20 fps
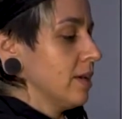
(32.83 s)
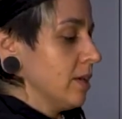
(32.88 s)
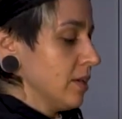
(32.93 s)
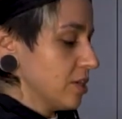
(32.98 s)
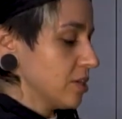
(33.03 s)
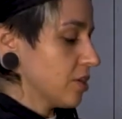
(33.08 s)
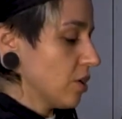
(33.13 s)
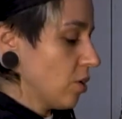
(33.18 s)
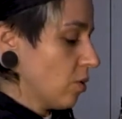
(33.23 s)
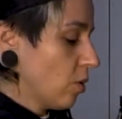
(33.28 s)

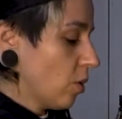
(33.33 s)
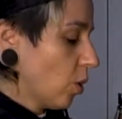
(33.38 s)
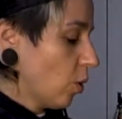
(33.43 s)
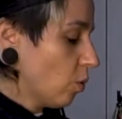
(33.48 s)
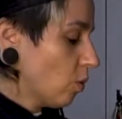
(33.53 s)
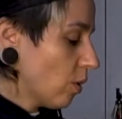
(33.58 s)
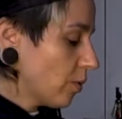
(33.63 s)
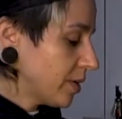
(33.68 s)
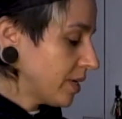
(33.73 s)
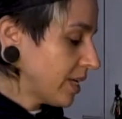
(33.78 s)
So
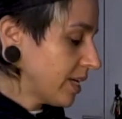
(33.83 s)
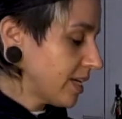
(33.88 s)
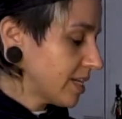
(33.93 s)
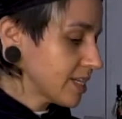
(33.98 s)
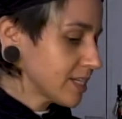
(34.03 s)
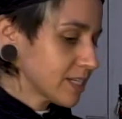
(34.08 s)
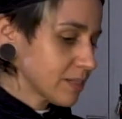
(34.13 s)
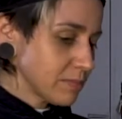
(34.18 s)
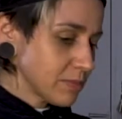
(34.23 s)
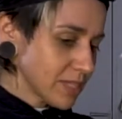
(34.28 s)
what we need
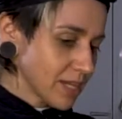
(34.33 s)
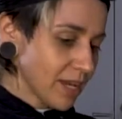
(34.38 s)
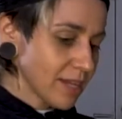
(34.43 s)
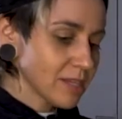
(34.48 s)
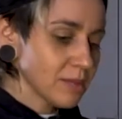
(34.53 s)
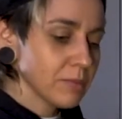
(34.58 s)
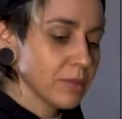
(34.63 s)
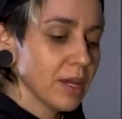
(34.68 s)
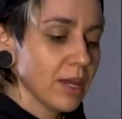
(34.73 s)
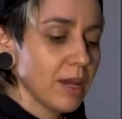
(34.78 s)
is some
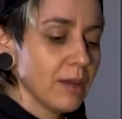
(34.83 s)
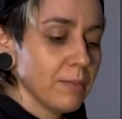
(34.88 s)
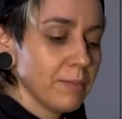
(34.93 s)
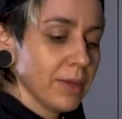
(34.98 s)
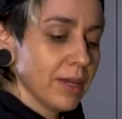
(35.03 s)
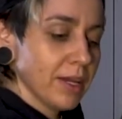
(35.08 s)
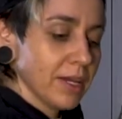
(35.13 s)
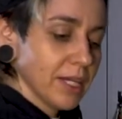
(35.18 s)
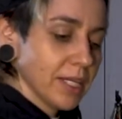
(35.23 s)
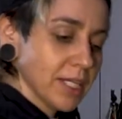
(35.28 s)
xanthum gum,
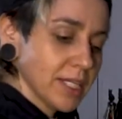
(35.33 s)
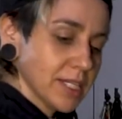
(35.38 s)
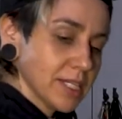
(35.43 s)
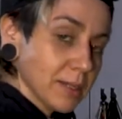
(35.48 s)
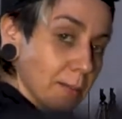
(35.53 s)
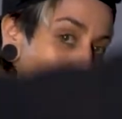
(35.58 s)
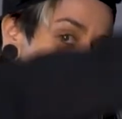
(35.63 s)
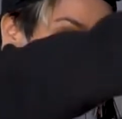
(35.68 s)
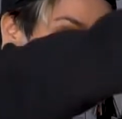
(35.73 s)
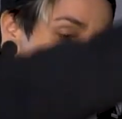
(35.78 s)

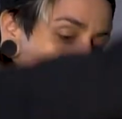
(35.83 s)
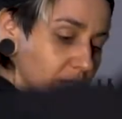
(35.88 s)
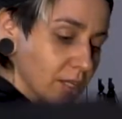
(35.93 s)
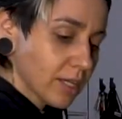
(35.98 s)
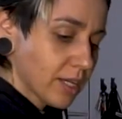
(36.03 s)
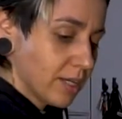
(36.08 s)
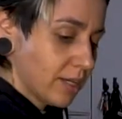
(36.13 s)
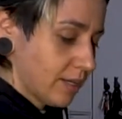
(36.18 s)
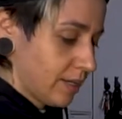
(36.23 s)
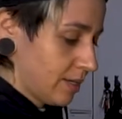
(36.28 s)
some milk,
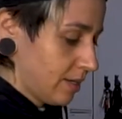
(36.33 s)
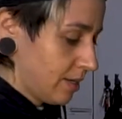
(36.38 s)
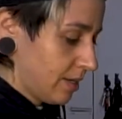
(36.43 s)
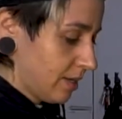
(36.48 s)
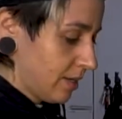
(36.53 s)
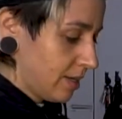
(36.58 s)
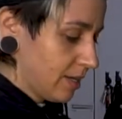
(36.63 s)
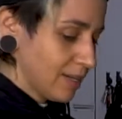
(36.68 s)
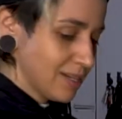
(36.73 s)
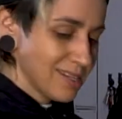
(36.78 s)

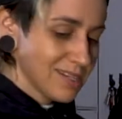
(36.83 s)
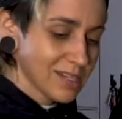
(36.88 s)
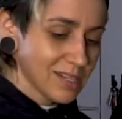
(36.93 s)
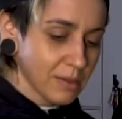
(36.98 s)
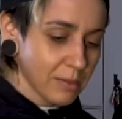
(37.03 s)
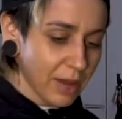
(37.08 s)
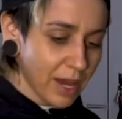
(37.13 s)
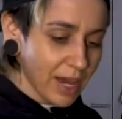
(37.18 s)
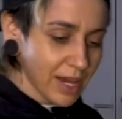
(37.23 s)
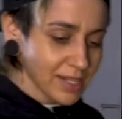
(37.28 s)

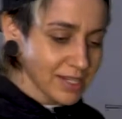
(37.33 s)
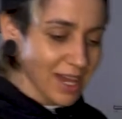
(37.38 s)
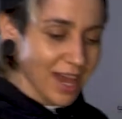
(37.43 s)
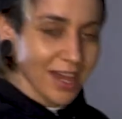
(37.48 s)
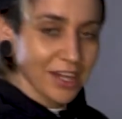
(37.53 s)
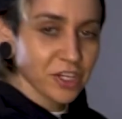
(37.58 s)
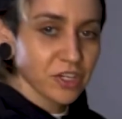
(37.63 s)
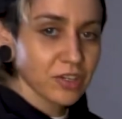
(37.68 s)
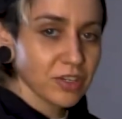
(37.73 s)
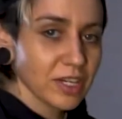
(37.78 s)
some ice. I
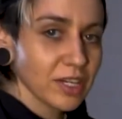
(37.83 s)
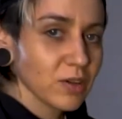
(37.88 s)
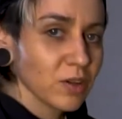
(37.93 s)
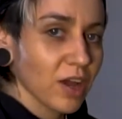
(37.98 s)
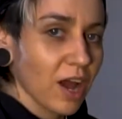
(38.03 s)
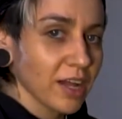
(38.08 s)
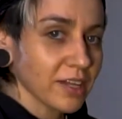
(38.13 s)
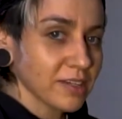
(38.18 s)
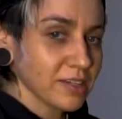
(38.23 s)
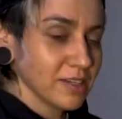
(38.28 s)
actually
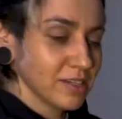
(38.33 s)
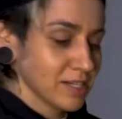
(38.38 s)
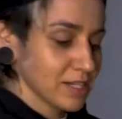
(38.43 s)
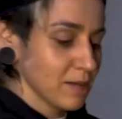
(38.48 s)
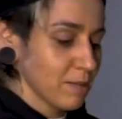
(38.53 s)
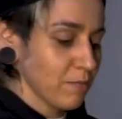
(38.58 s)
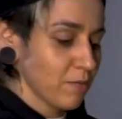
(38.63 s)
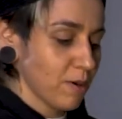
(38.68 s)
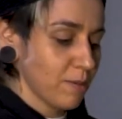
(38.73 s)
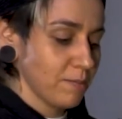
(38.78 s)
got
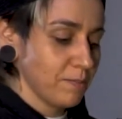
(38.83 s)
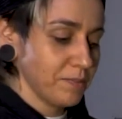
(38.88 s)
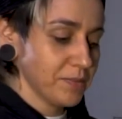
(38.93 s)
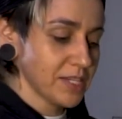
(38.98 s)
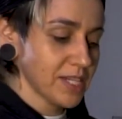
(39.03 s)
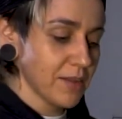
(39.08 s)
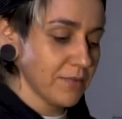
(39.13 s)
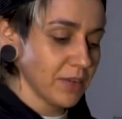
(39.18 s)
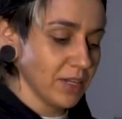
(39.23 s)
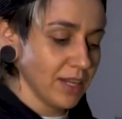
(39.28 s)
some from
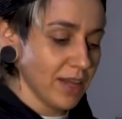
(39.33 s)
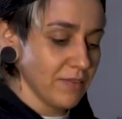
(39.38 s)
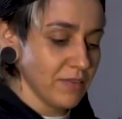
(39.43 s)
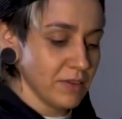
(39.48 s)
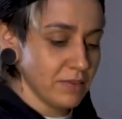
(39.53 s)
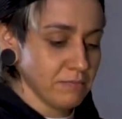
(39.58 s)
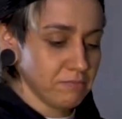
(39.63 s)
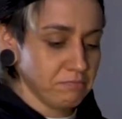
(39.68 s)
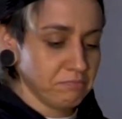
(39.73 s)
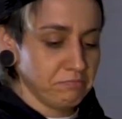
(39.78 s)

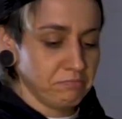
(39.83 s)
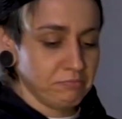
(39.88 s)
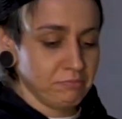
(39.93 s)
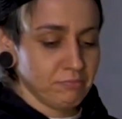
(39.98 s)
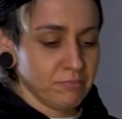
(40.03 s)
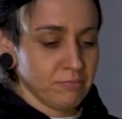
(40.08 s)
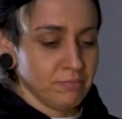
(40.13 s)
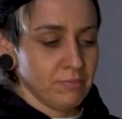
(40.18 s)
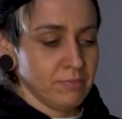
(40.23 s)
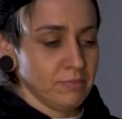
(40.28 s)
7-Eleven
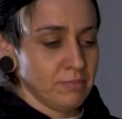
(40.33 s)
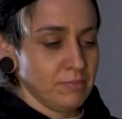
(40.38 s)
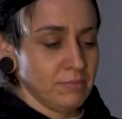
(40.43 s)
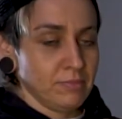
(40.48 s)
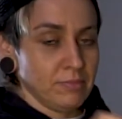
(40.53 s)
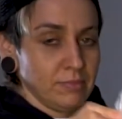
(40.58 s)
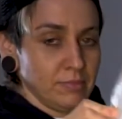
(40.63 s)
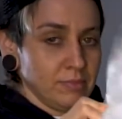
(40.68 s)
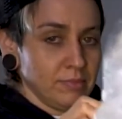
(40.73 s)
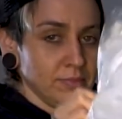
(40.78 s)

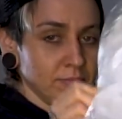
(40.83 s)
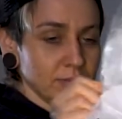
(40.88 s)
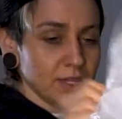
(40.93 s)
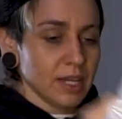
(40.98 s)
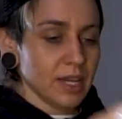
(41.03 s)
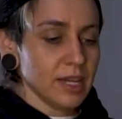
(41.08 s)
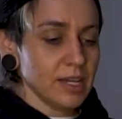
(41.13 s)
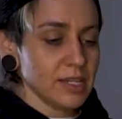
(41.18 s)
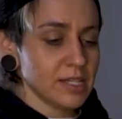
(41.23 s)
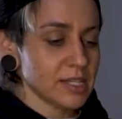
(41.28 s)

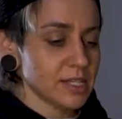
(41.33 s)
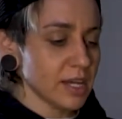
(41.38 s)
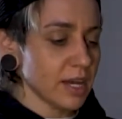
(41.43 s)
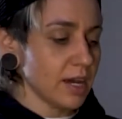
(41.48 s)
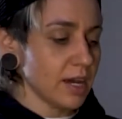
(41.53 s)
because